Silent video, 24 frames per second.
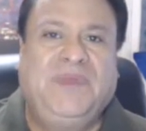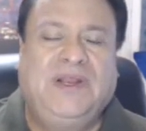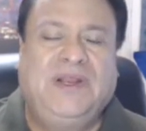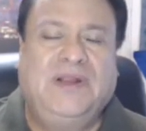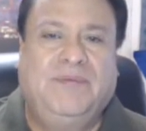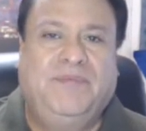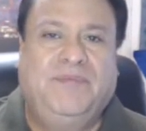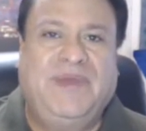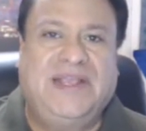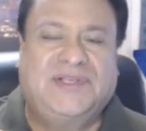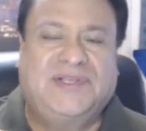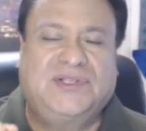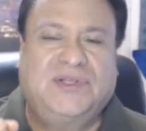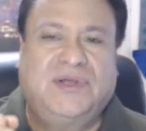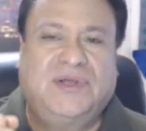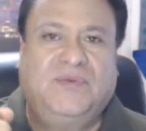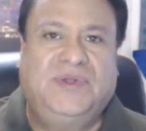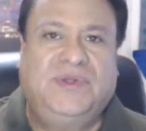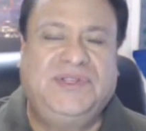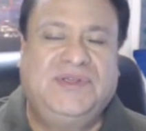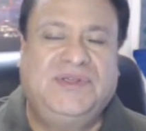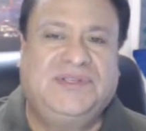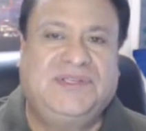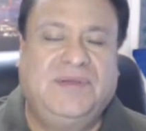Based on
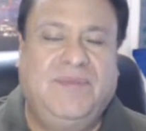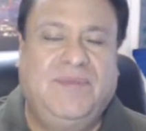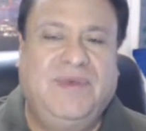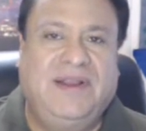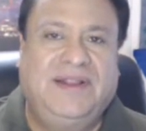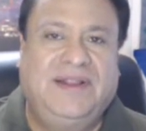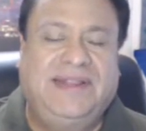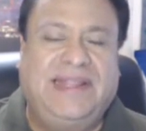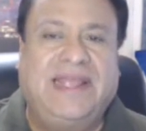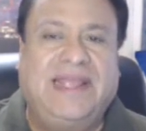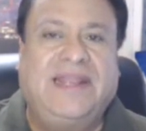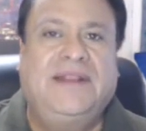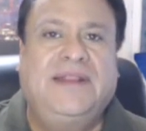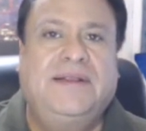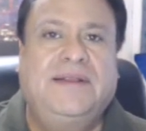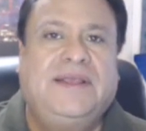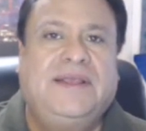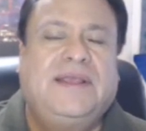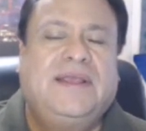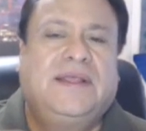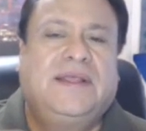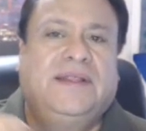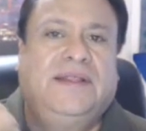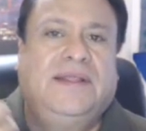what you submitted. Then
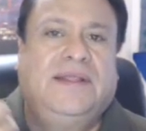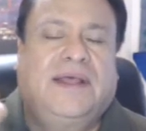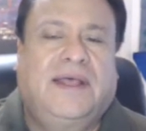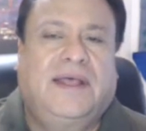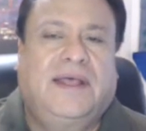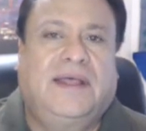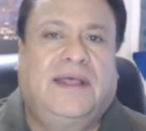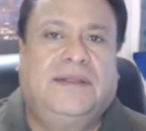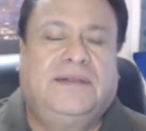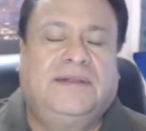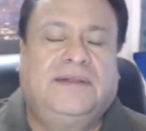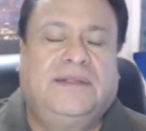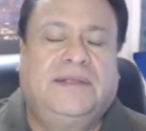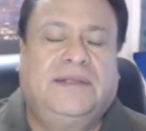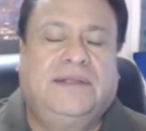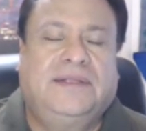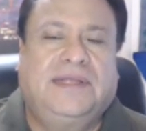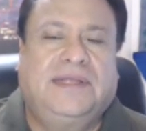the